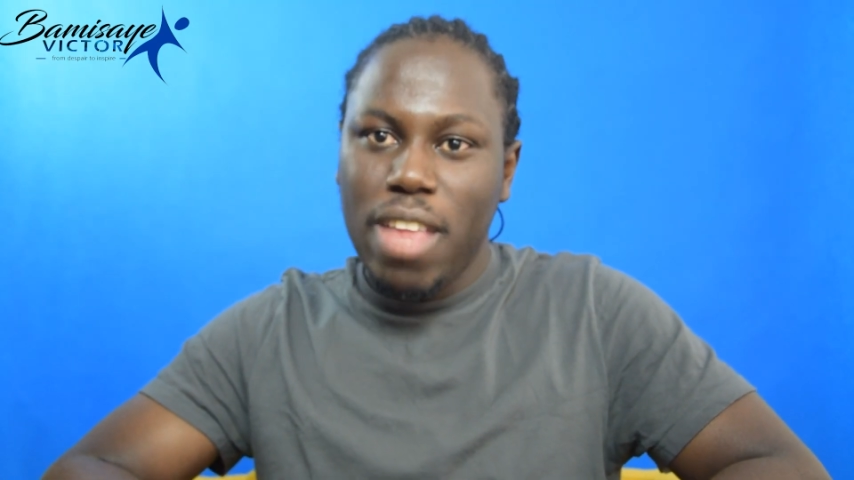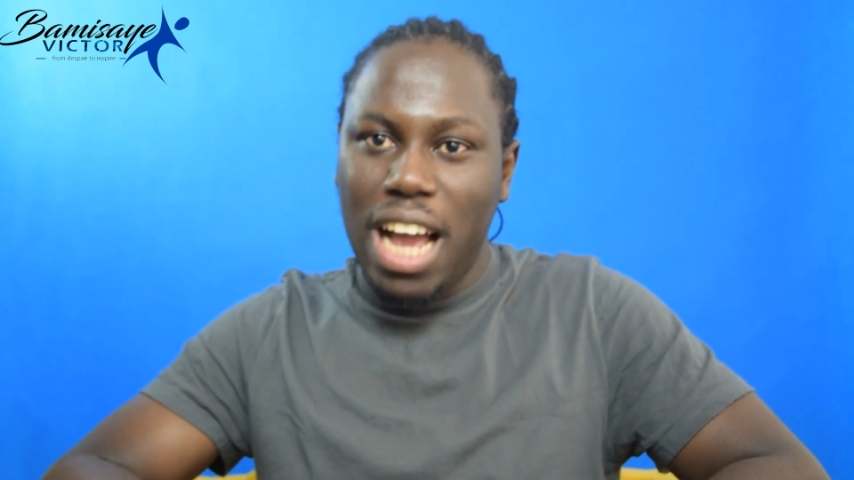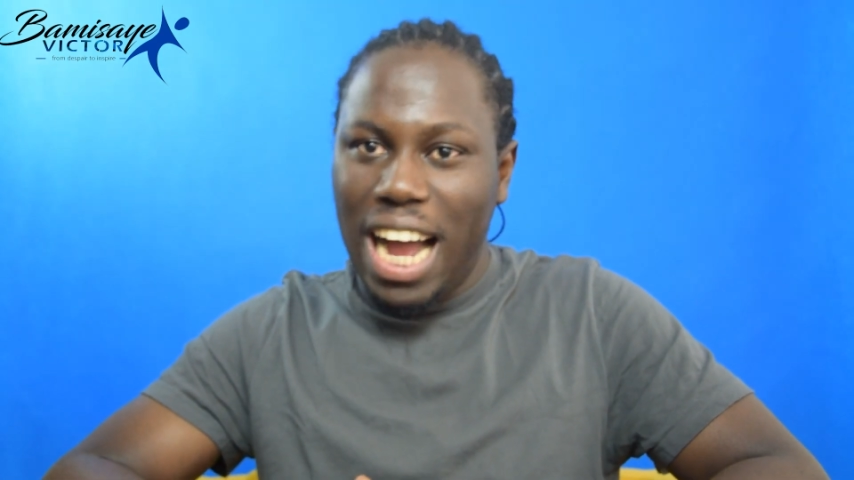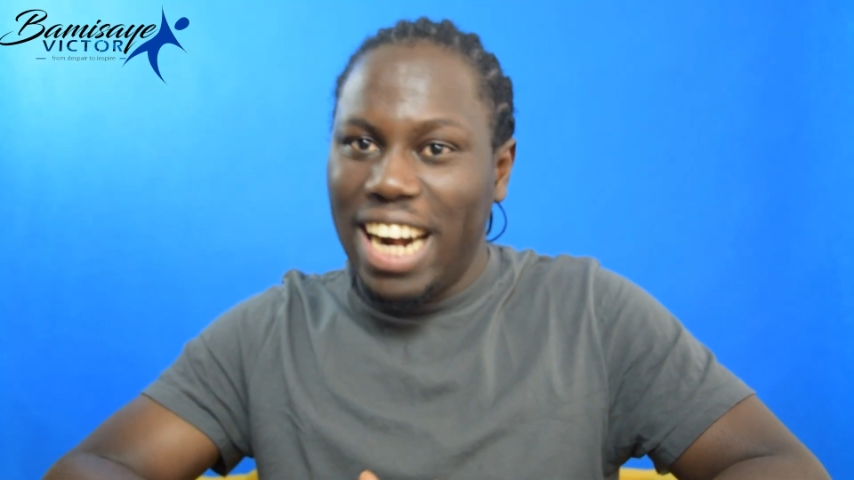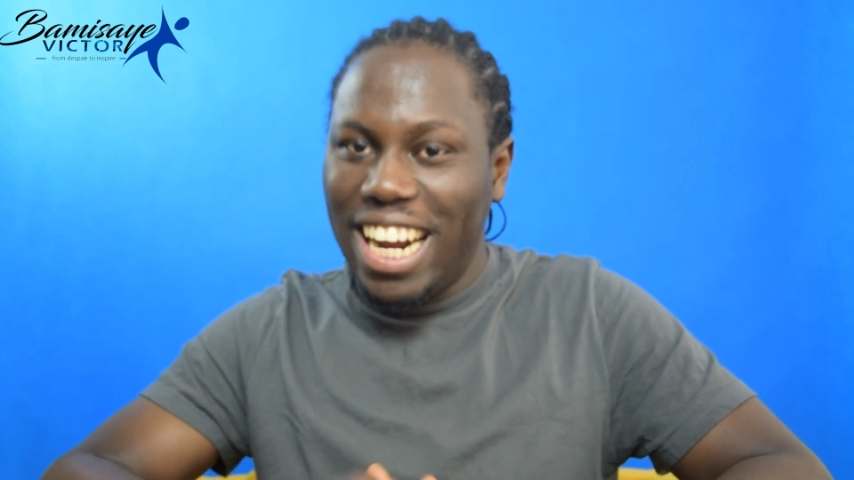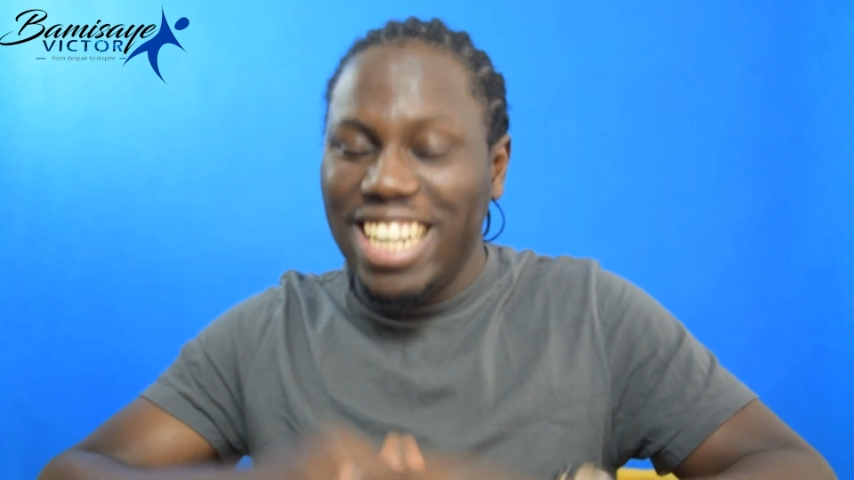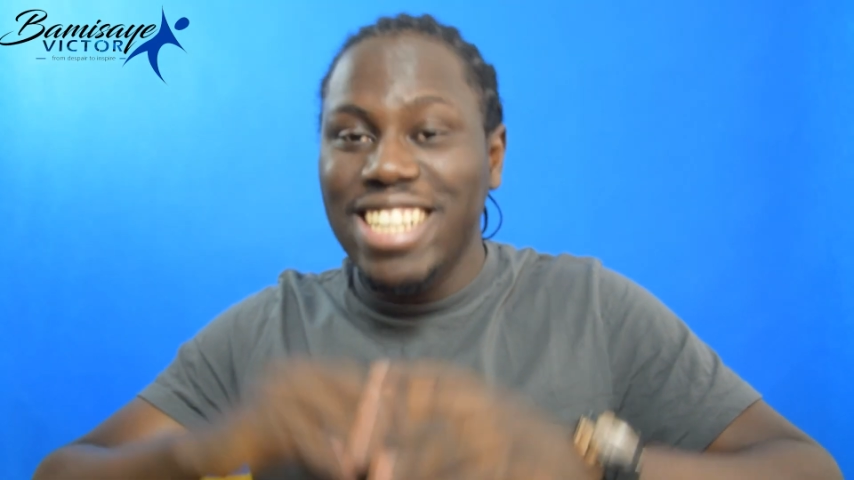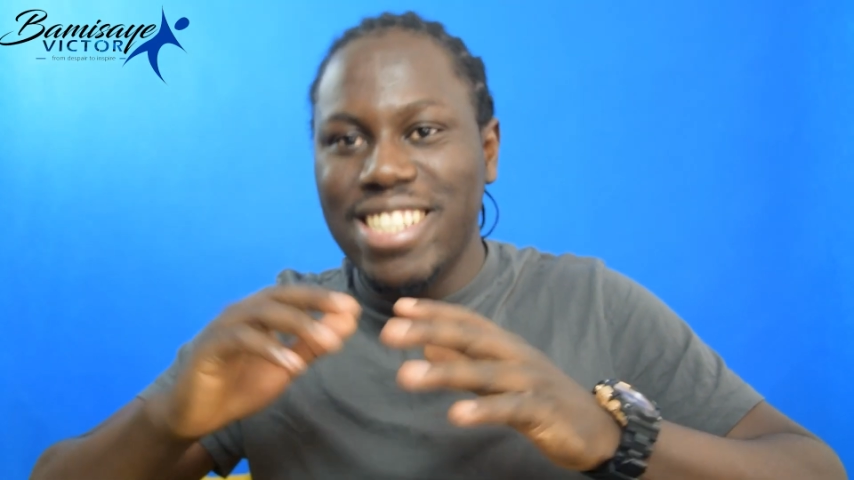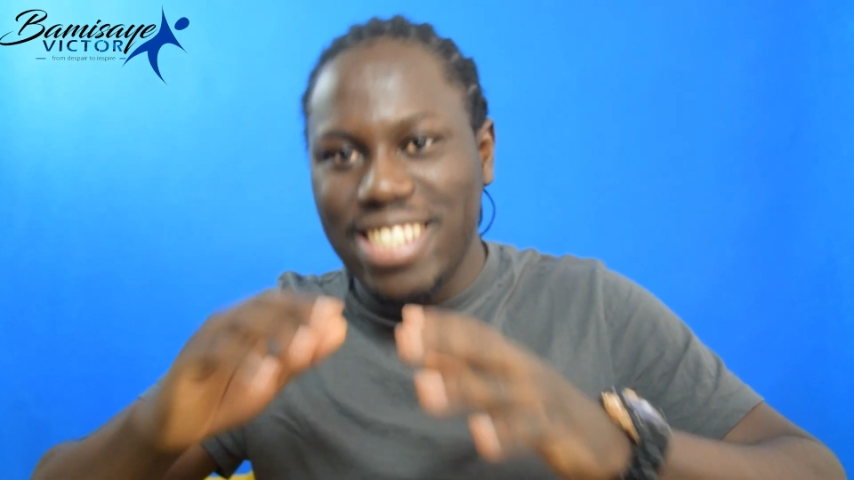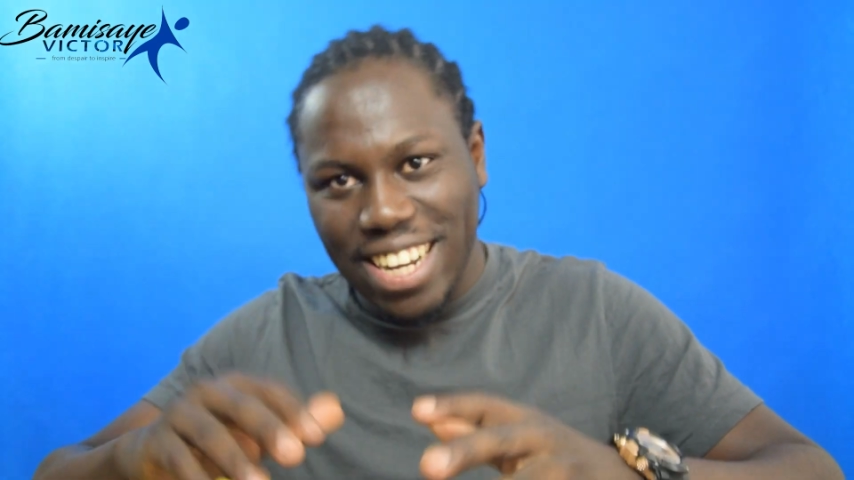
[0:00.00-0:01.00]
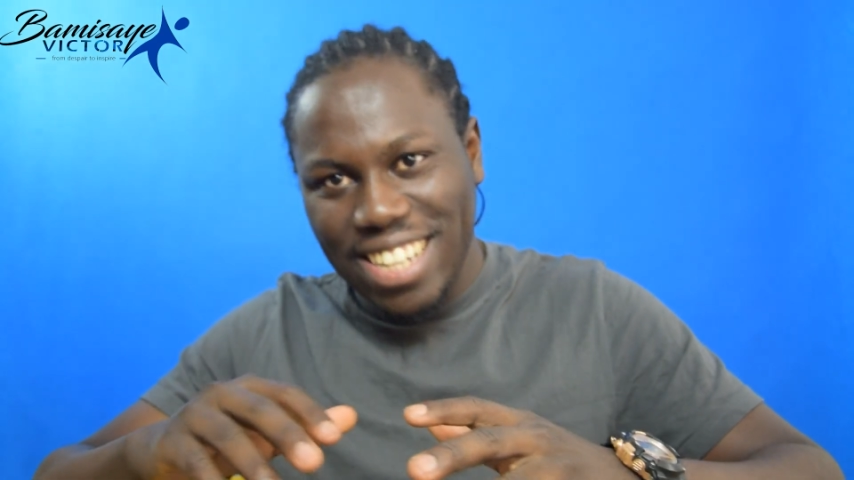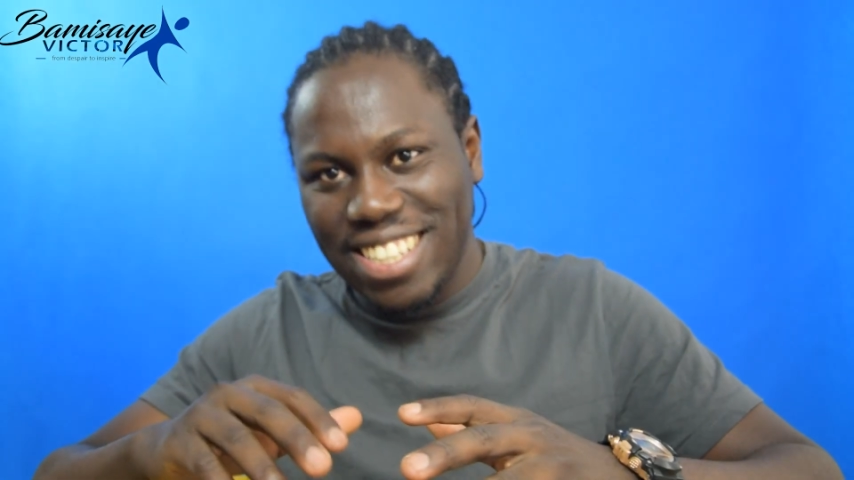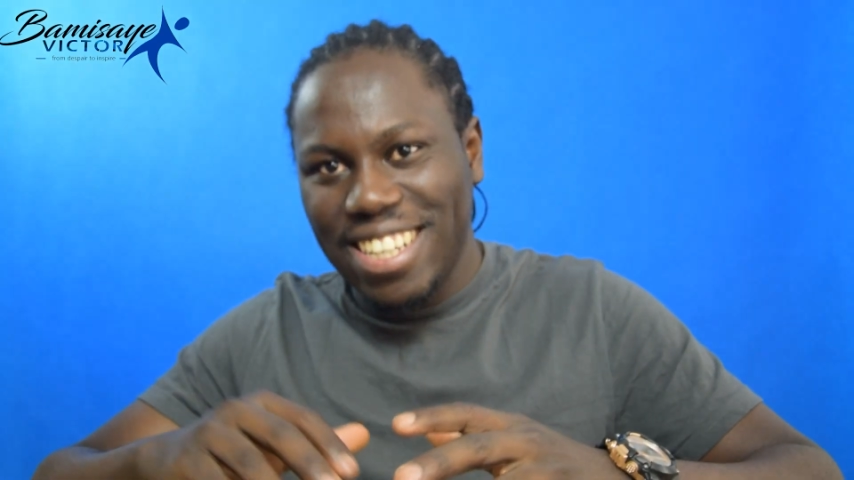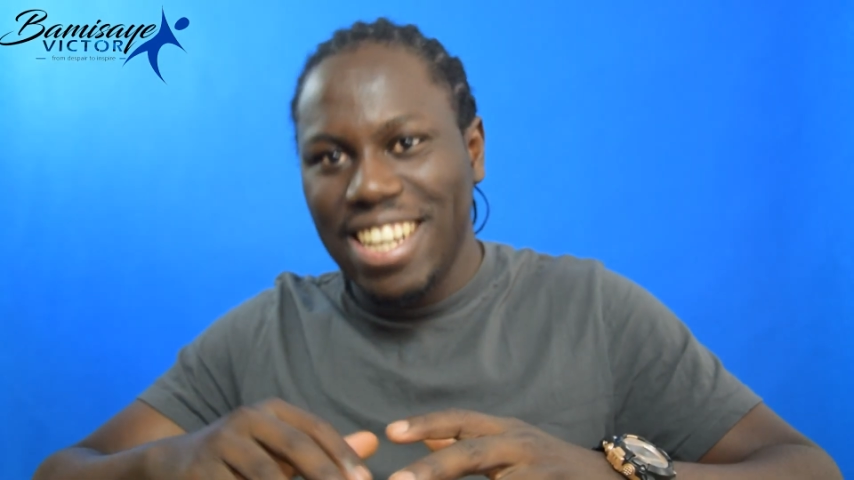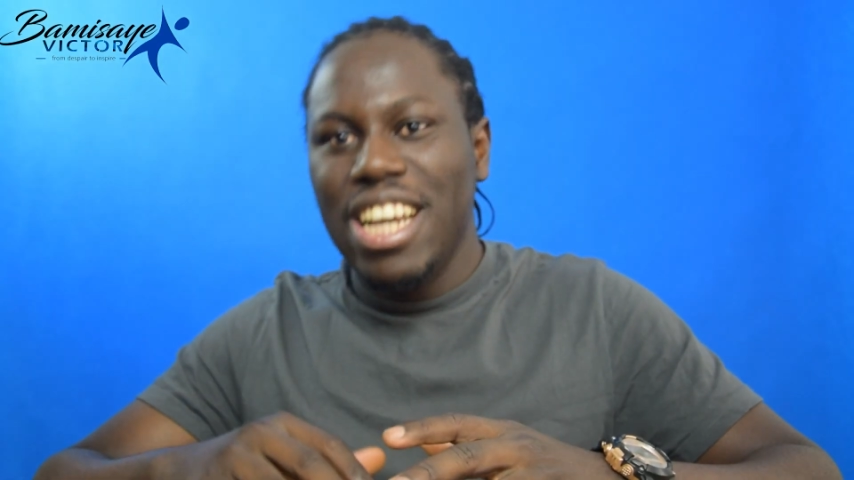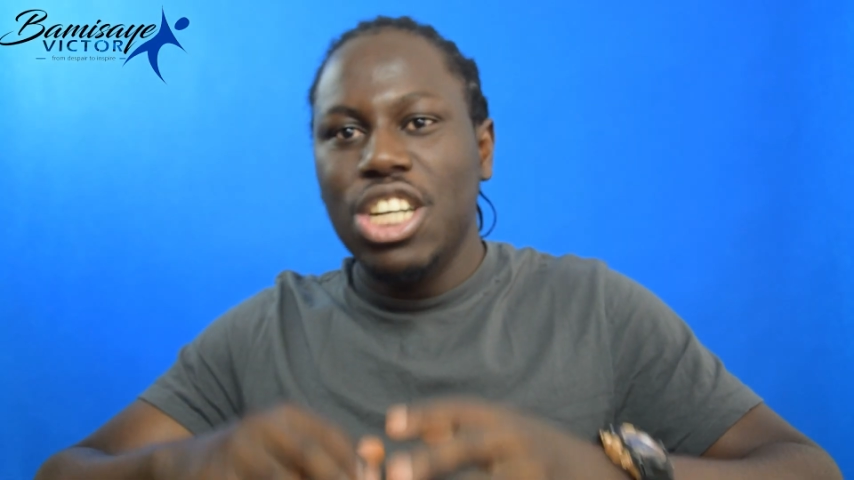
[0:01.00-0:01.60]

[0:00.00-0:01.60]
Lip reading: that is set,